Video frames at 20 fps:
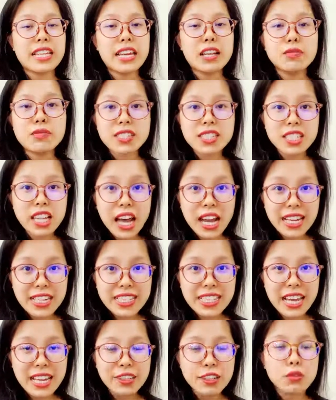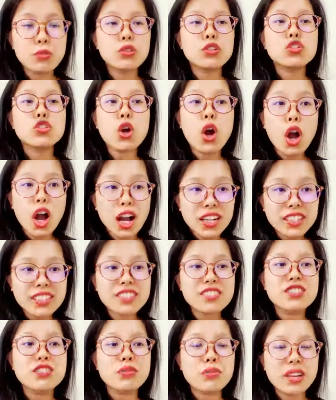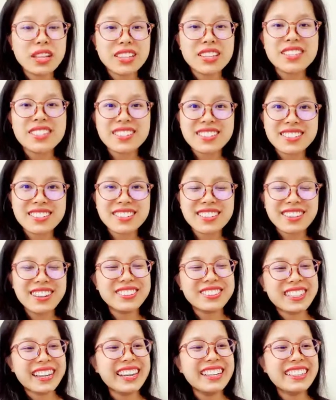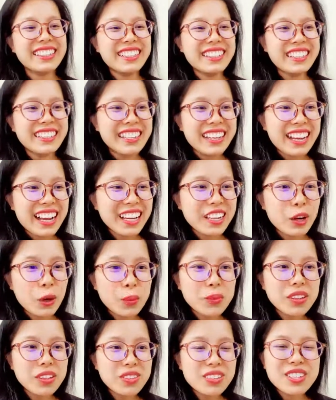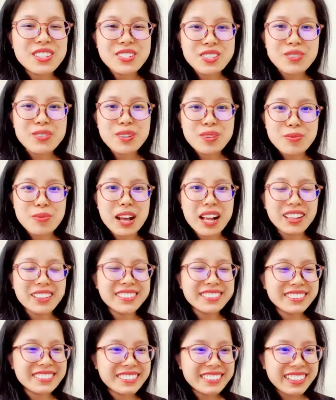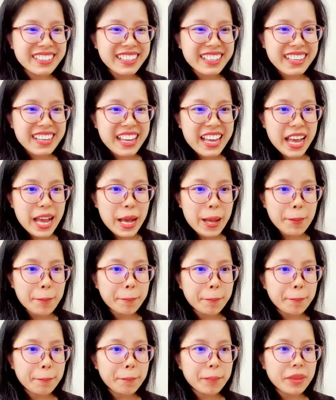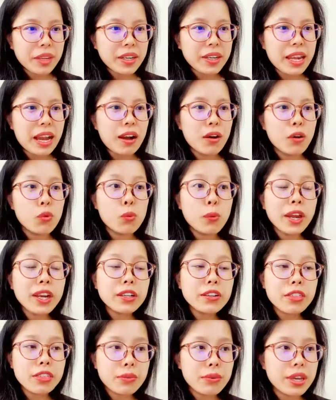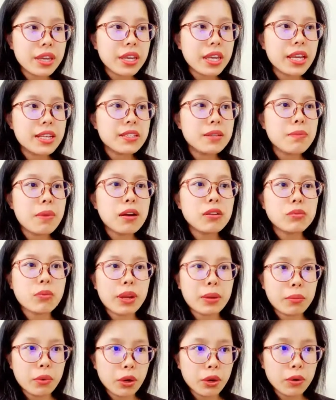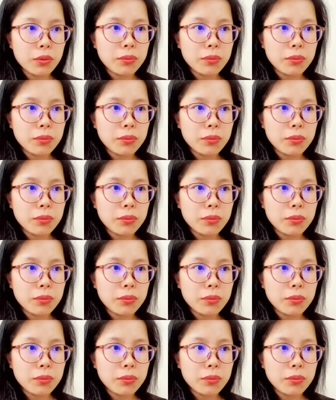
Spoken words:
slides and you would talk during this, okay? I hope that you can do it well. Now week 3 is about grammar.